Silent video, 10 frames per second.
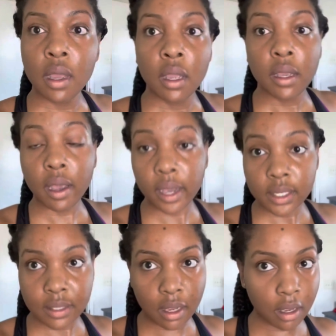
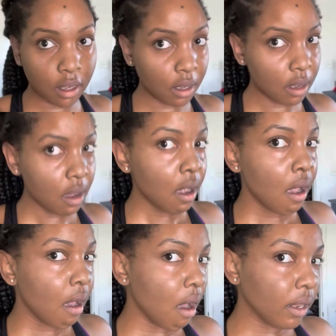Guys,
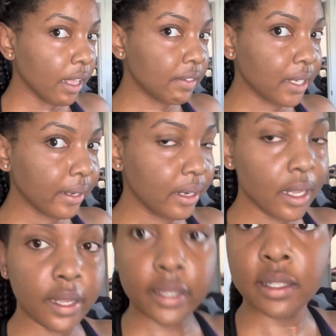all I've done
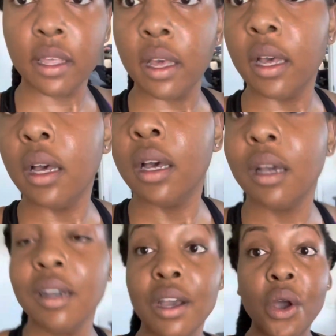is the
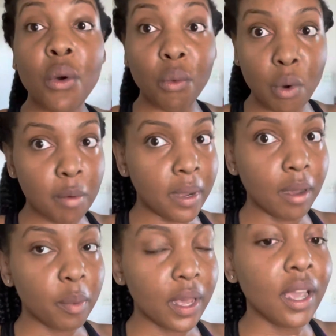warm
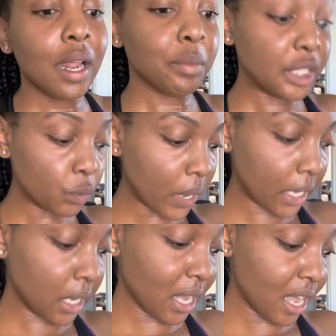up and I'm
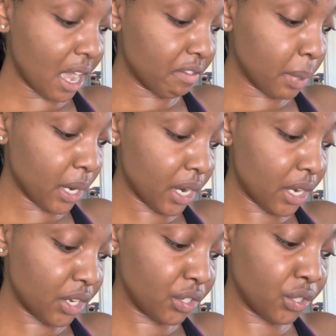sweating. I've
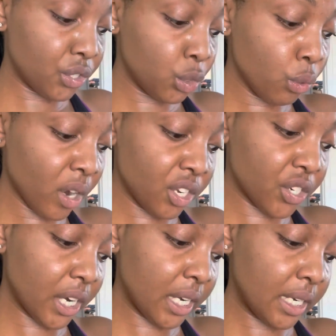burned
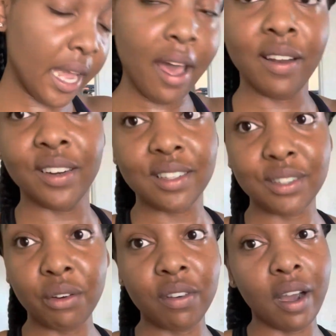200 calories
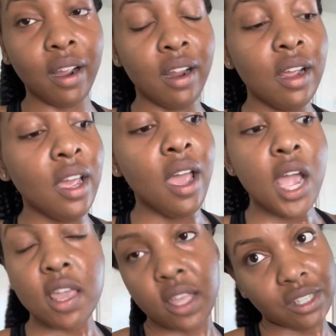so far
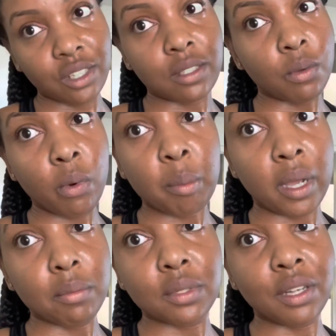and that's just the warm
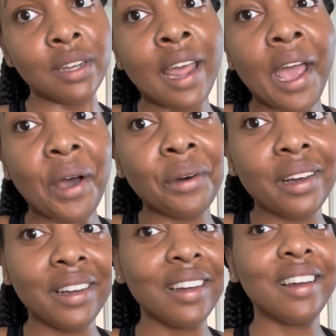up. So now
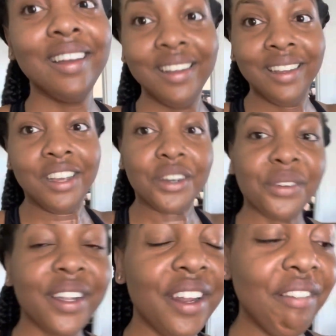
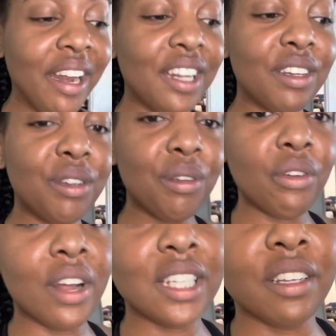we're getting ready to do the
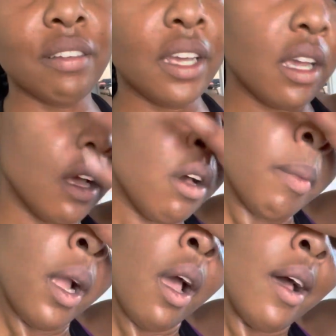rest of it. Oh
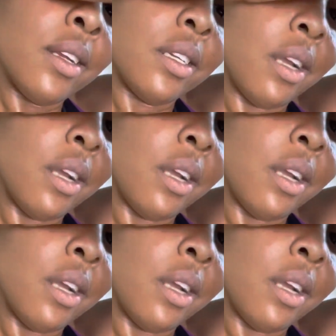my gosh.